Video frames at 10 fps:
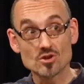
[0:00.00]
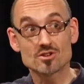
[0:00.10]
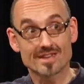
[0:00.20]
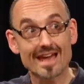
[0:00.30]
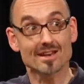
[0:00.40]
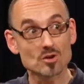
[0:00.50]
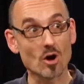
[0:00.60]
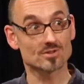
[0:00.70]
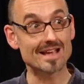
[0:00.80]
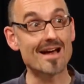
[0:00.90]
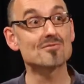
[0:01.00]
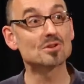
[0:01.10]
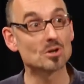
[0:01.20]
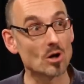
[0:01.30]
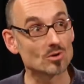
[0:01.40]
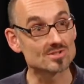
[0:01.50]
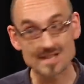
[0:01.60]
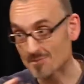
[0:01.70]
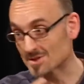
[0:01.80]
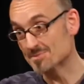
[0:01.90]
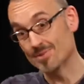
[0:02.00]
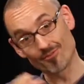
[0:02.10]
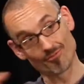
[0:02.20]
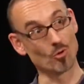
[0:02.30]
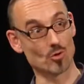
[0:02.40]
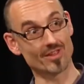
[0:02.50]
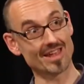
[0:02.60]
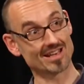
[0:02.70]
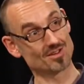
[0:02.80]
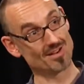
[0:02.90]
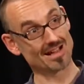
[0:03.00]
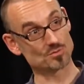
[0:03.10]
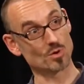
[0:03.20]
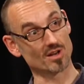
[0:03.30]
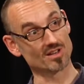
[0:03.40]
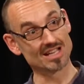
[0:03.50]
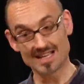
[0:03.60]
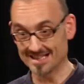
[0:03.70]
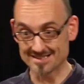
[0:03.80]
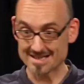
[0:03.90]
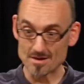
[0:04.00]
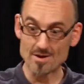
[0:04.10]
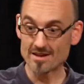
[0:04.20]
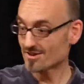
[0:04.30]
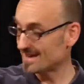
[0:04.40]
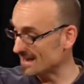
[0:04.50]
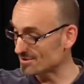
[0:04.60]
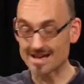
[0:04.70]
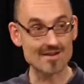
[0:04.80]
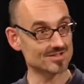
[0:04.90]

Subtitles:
cannot have the goal established before the end of Act 1. In the same way, you cannot have the